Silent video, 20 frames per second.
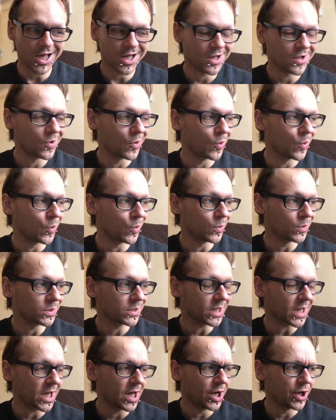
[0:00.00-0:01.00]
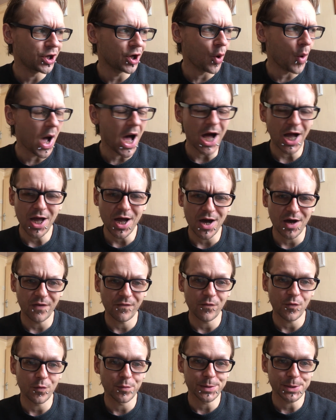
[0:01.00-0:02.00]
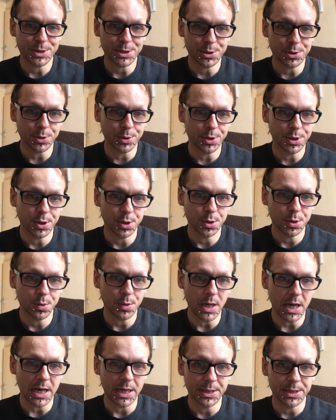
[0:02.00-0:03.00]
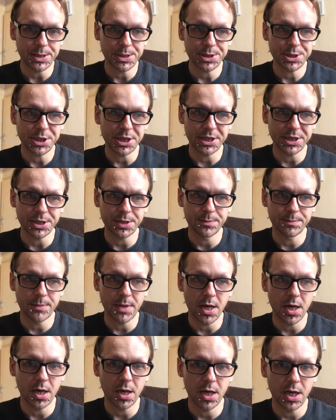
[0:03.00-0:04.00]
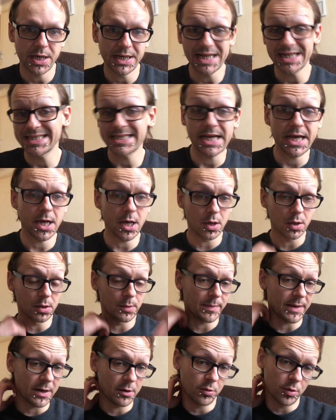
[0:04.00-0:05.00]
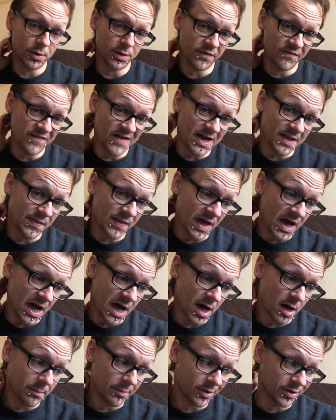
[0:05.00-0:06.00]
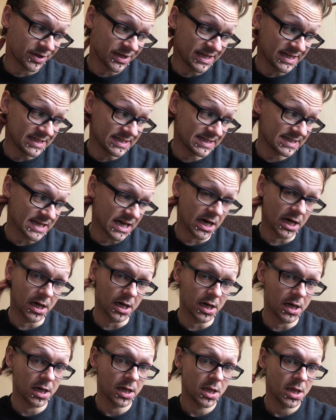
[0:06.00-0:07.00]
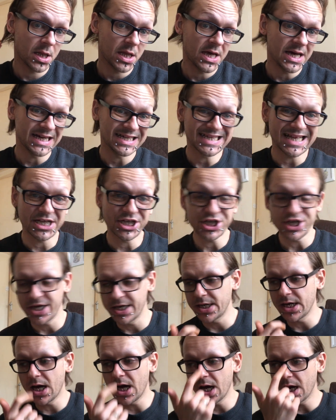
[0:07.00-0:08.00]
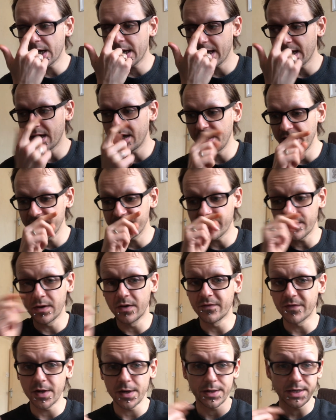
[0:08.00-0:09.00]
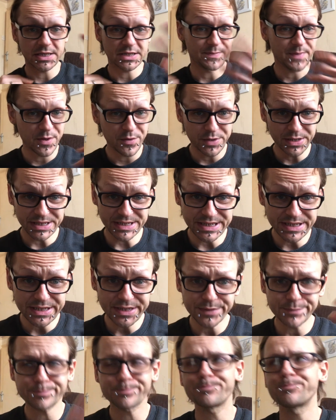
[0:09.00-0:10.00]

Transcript: called No Archive Will Restore You, and she had an essay all about the fact that our bodies are essentially an archive of our experiences.